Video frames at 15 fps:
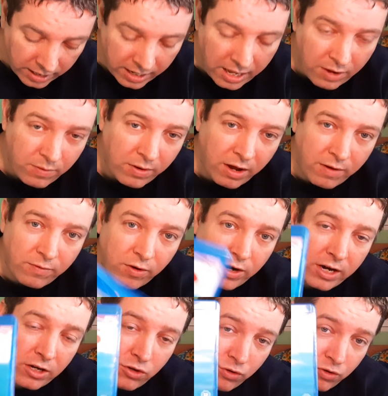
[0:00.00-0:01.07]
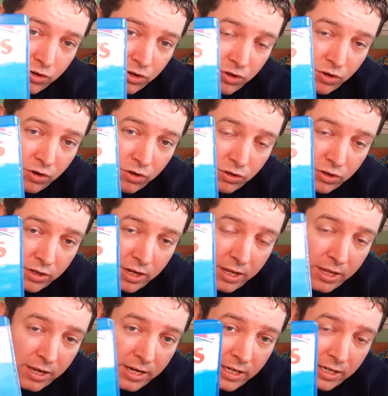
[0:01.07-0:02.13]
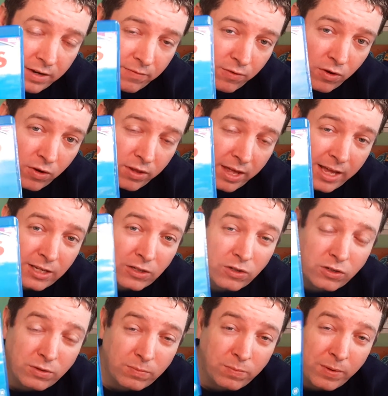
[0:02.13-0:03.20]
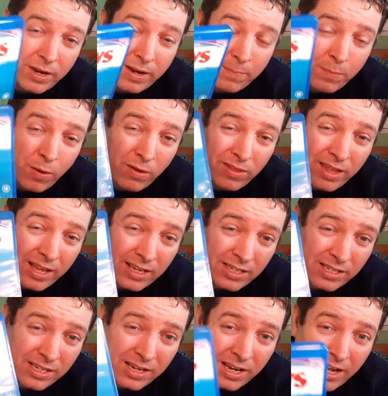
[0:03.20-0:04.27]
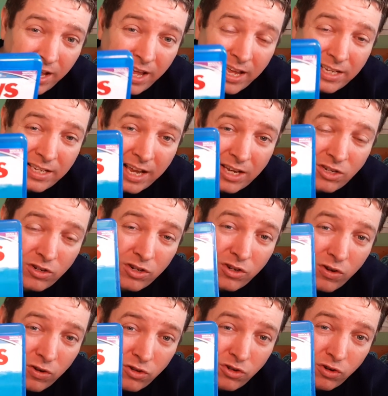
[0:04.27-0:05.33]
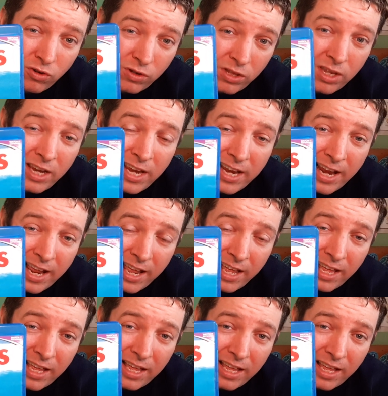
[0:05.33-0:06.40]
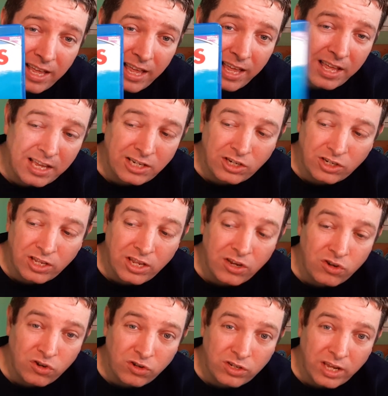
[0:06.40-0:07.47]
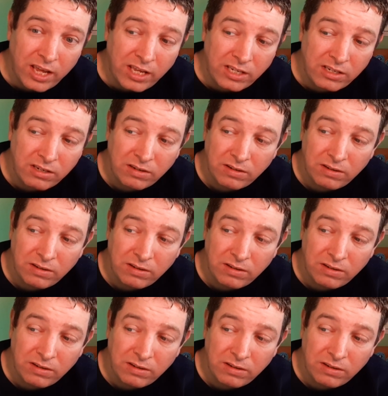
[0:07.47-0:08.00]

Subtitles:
Now, I've already showed you Jaws, and the reason I've got that is because when I bought this, it's actually got Jaws 3 in it. It's just in the Jaws case.